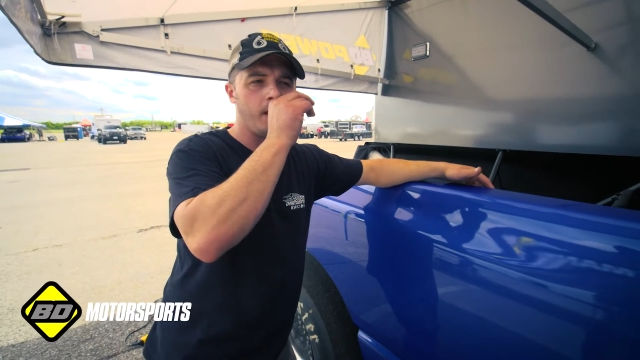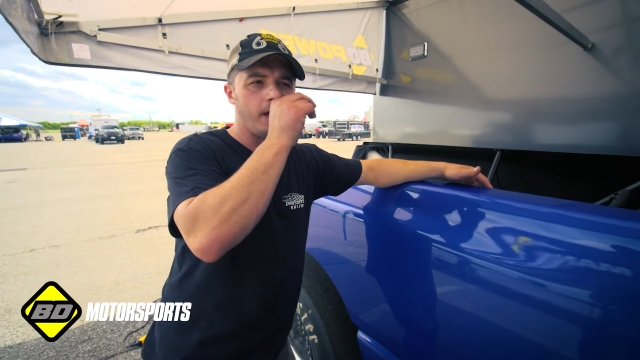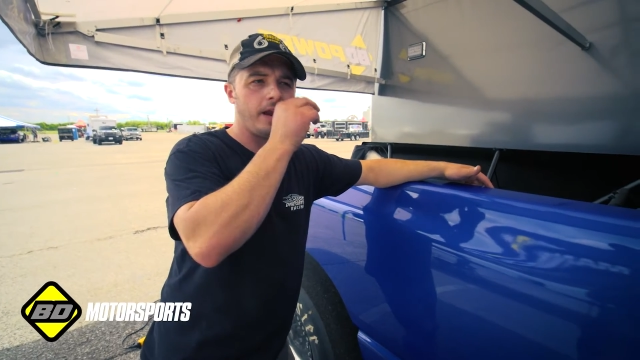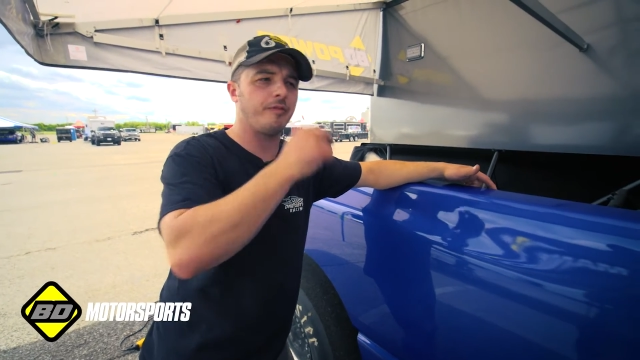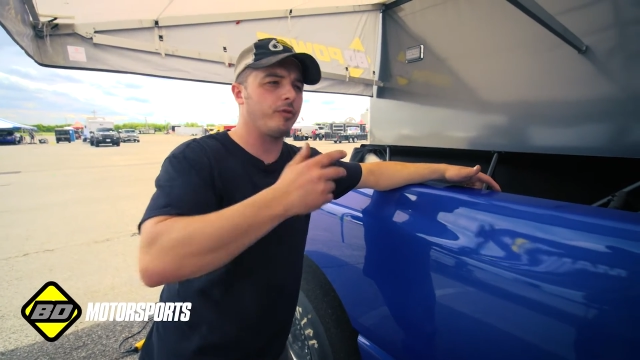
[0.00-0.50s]

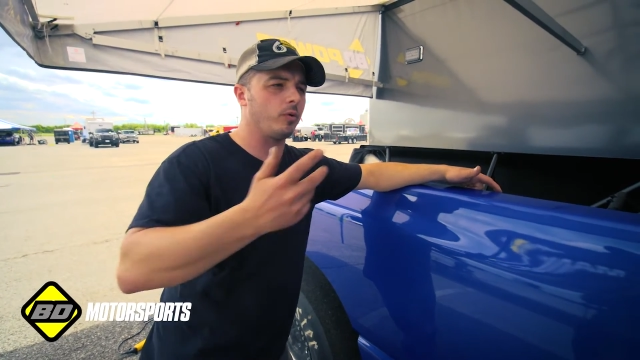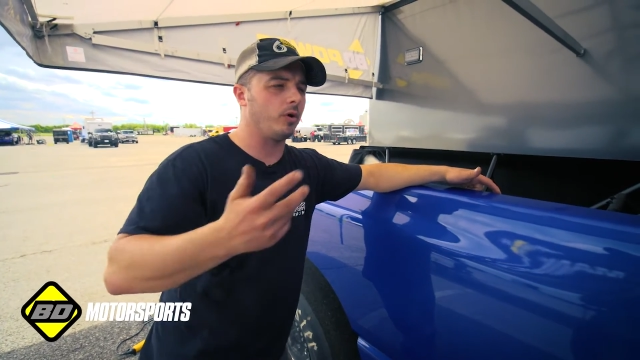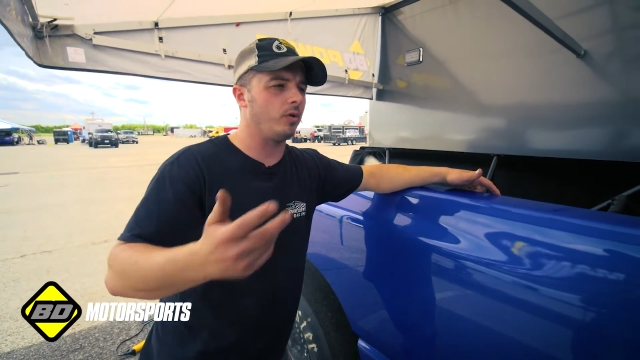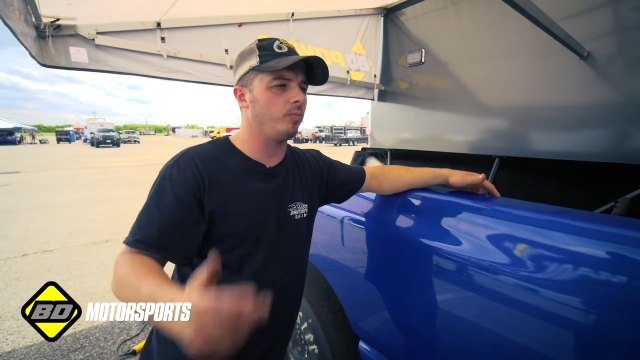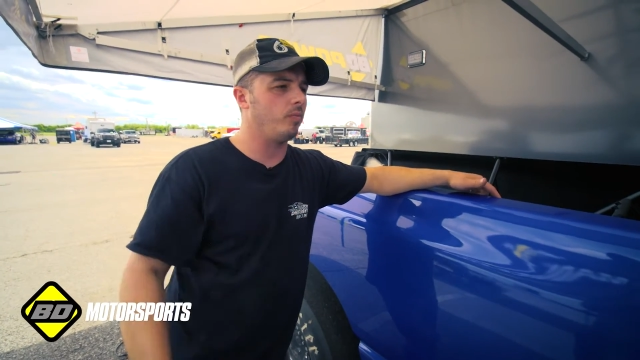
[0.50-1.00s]
And I feel
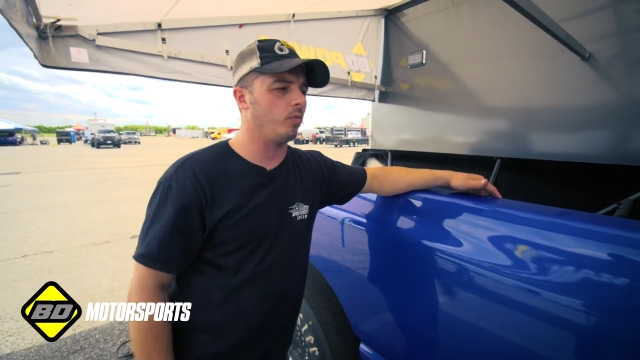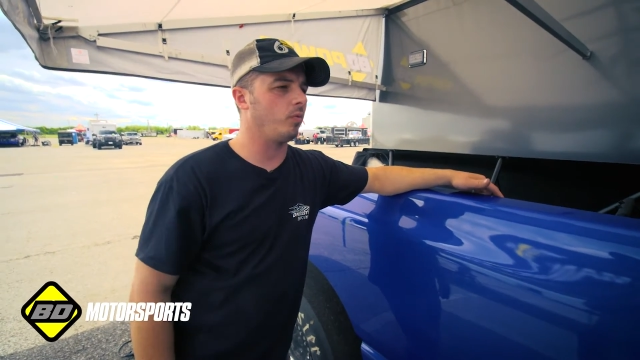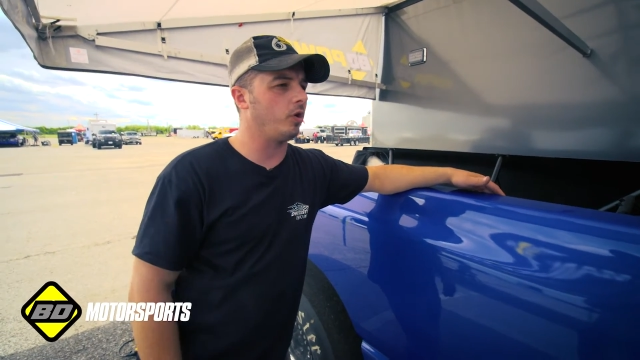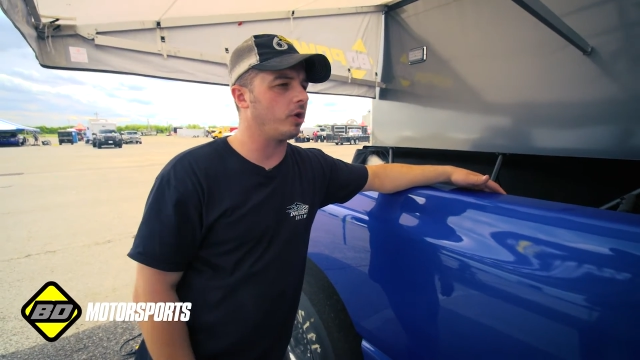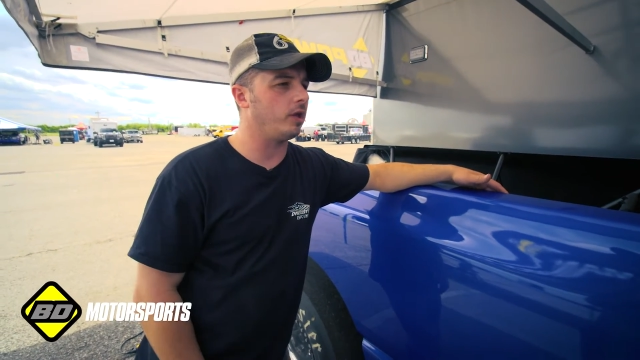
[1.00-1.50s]

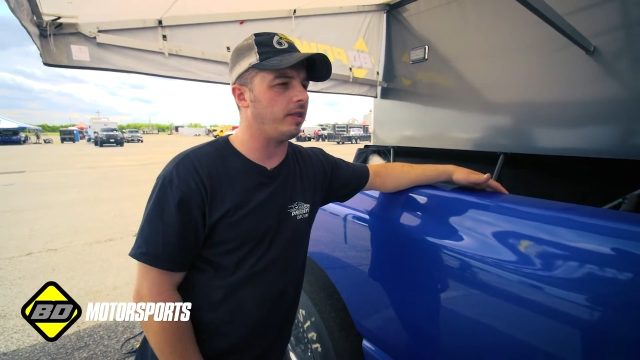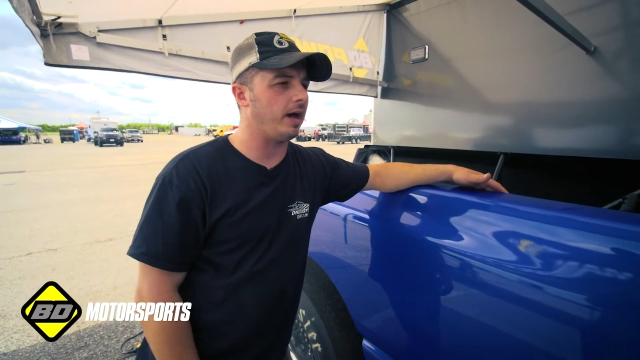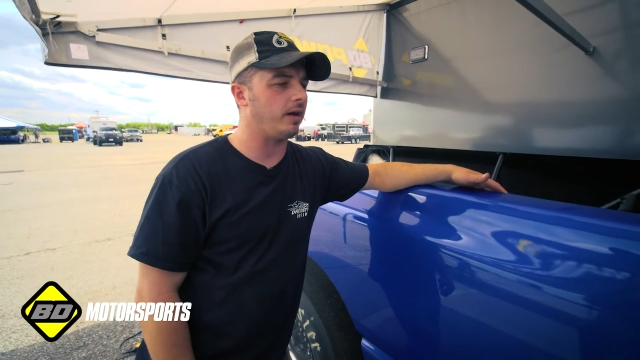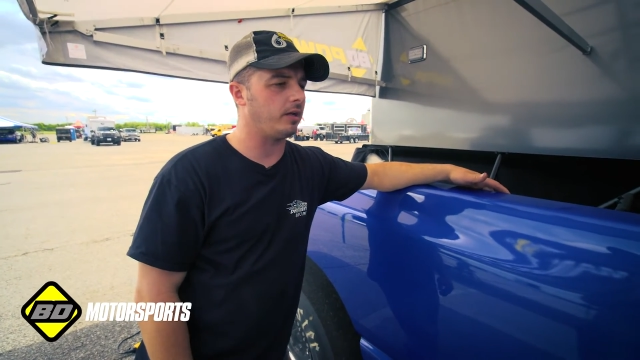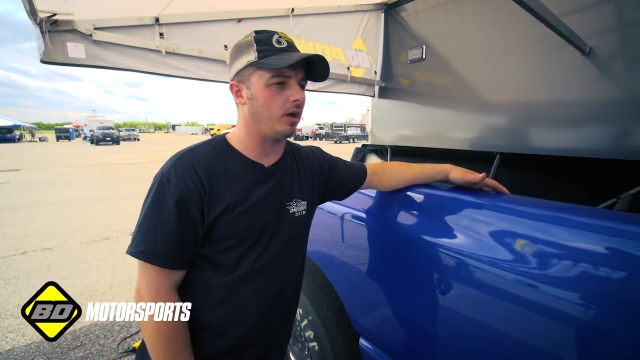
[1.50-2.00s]
real good
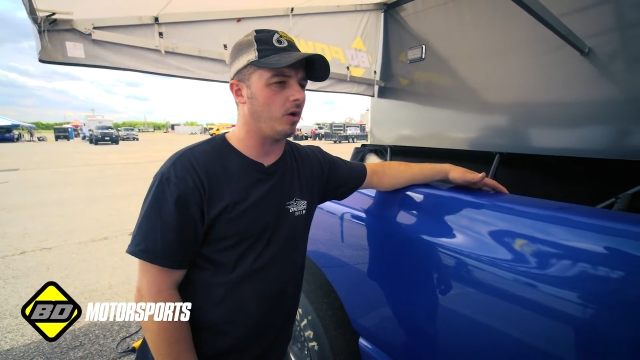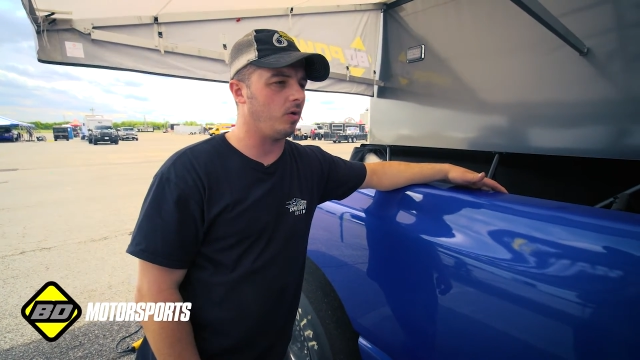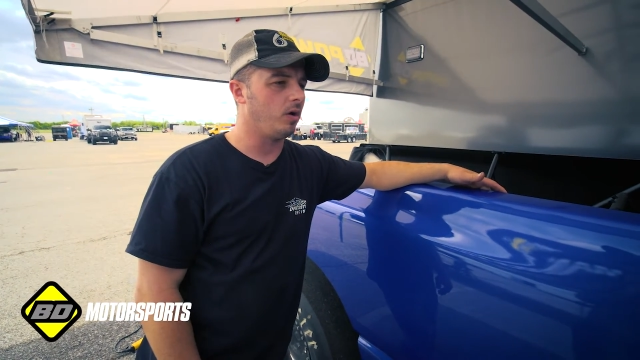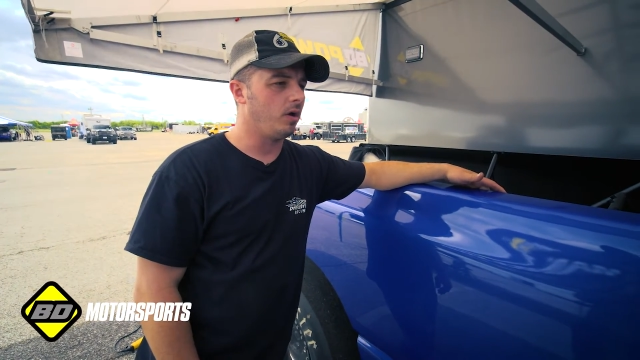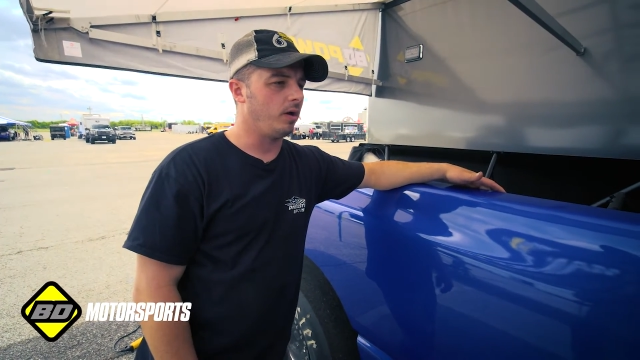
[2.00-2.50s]
that,
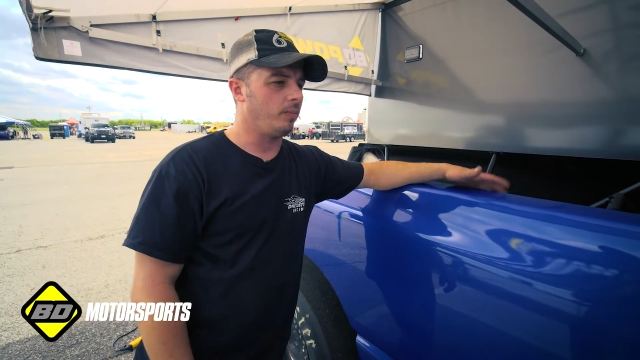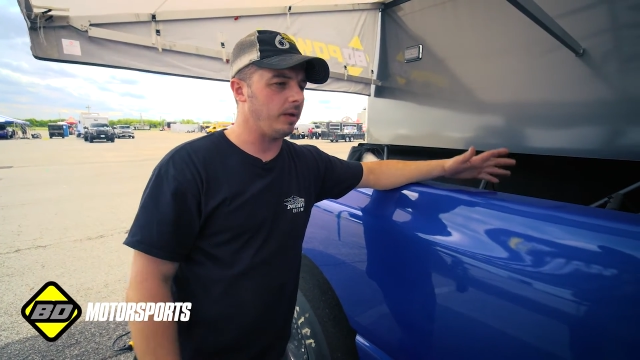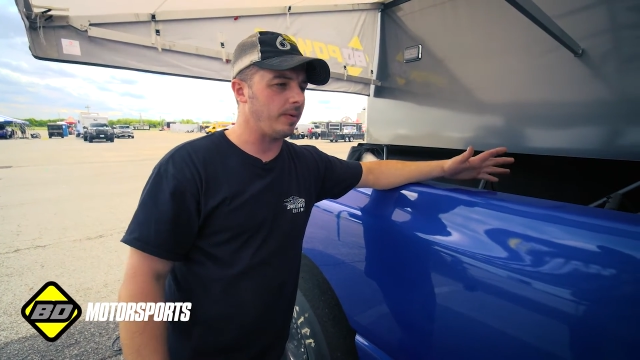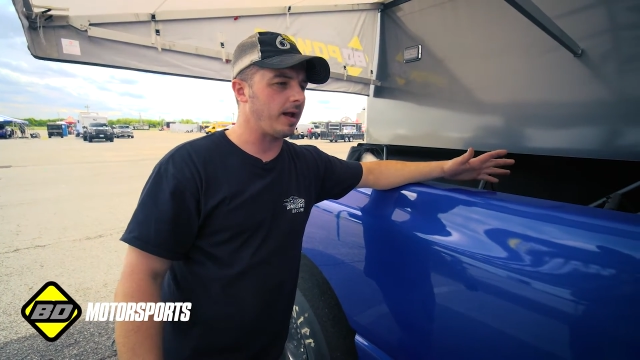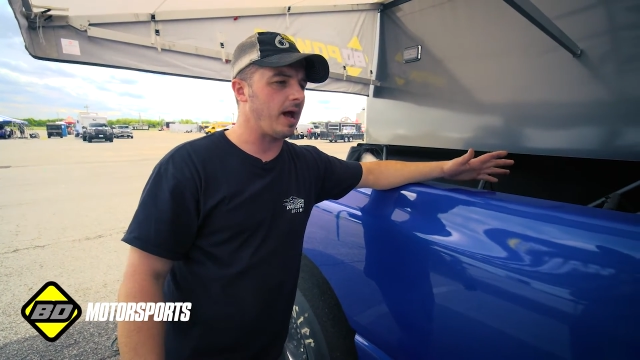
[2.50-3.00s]
me
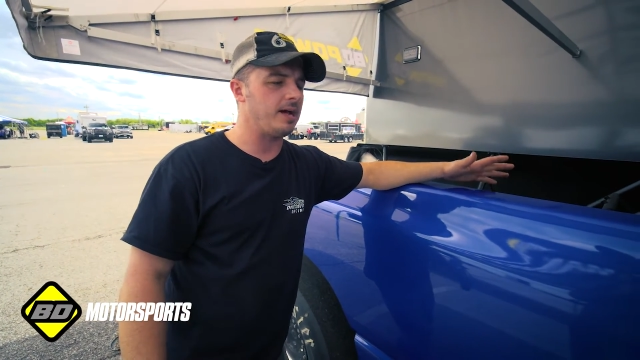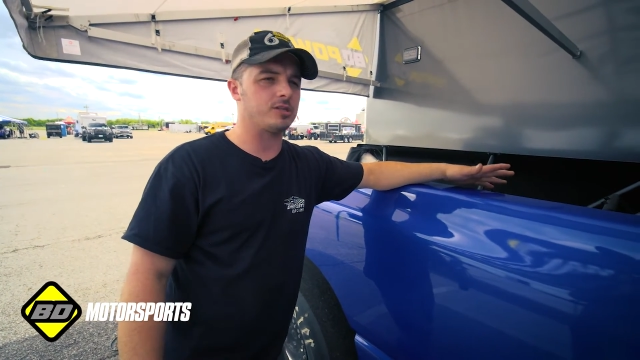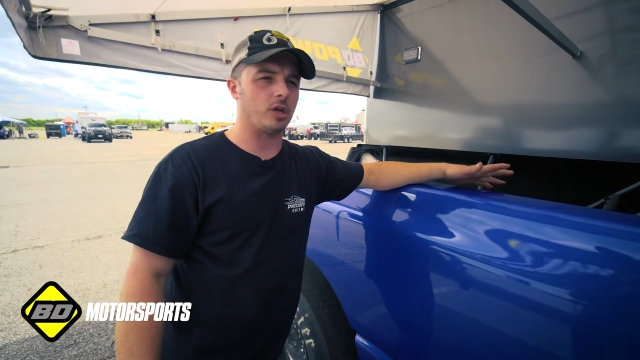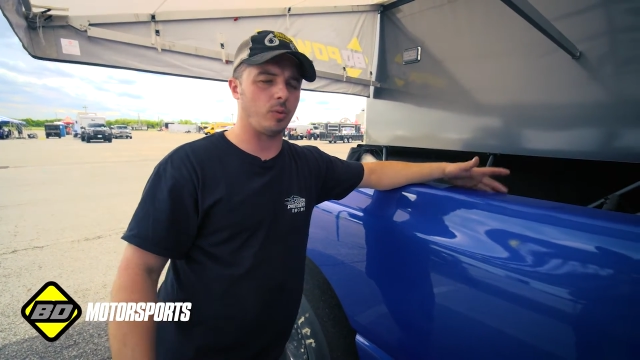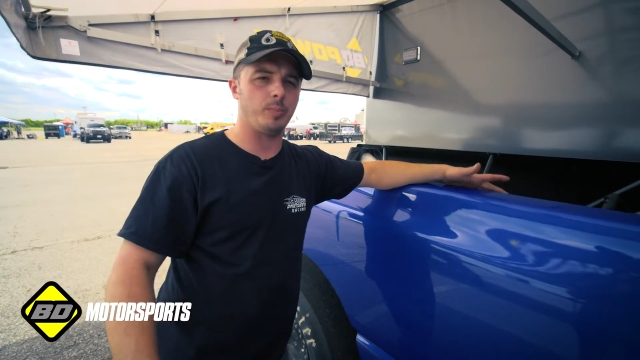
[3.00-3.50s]
and my
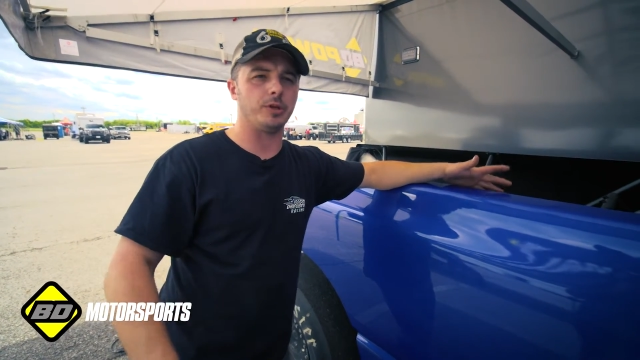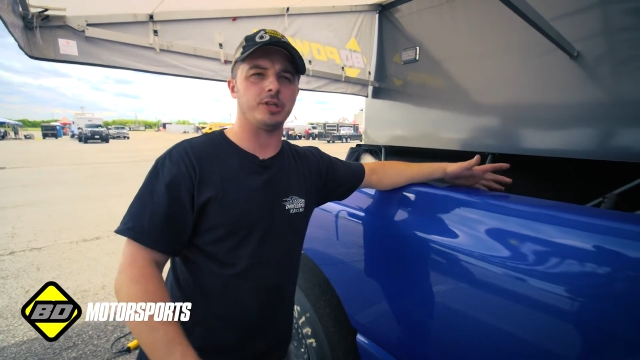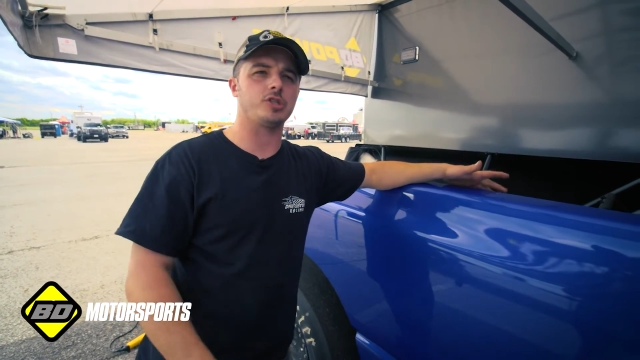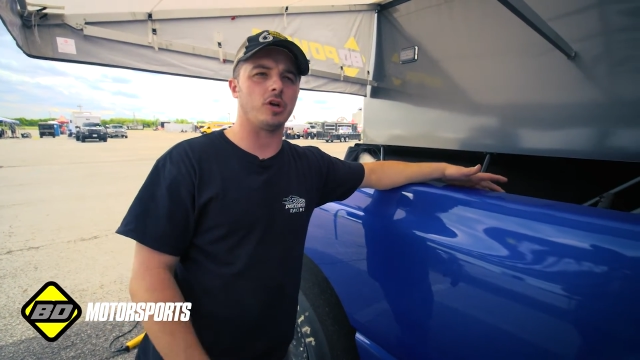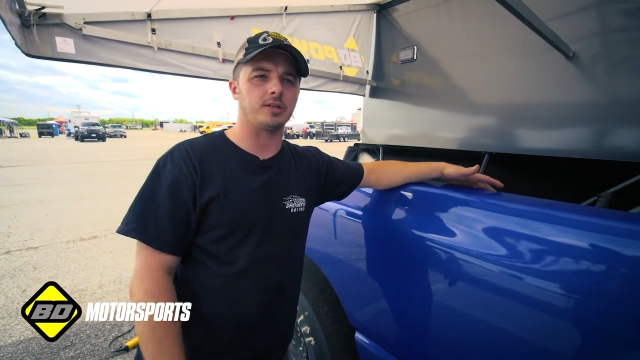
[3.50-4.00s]
guys, we put
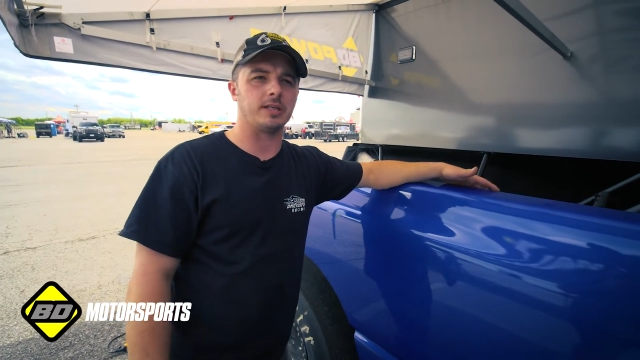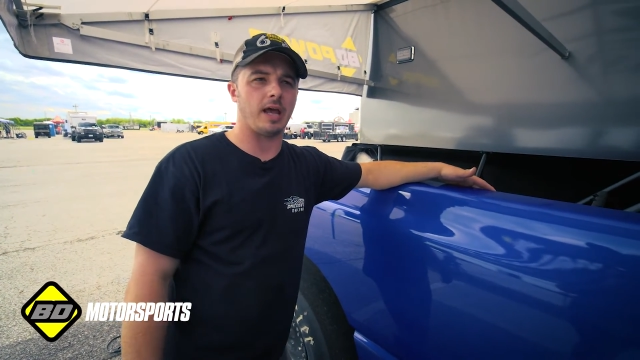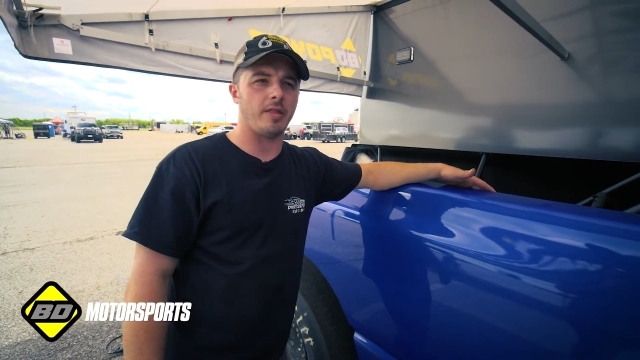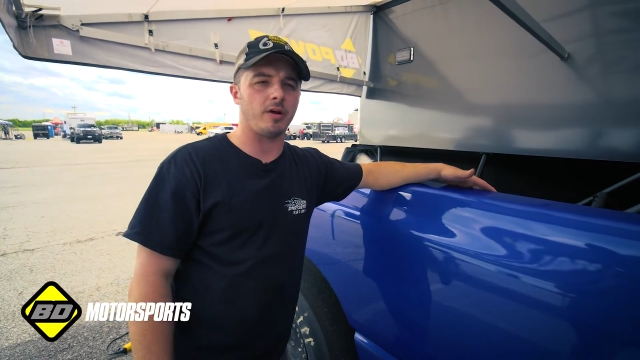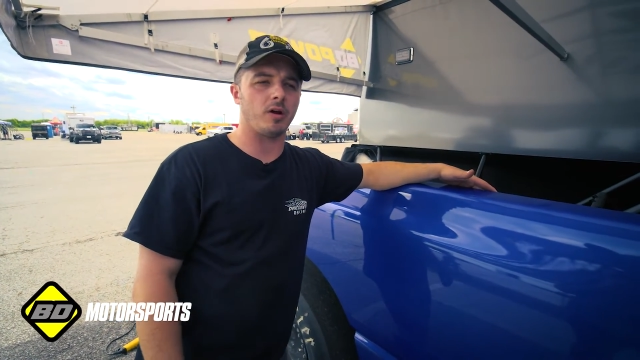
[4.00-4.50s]
this truck
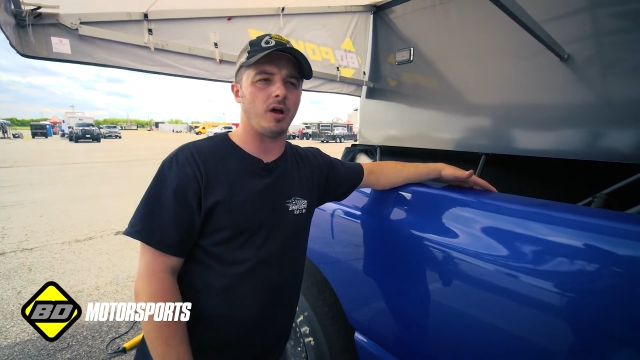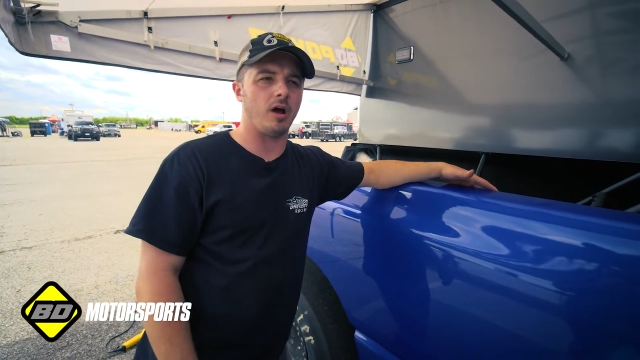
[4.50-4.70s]
together,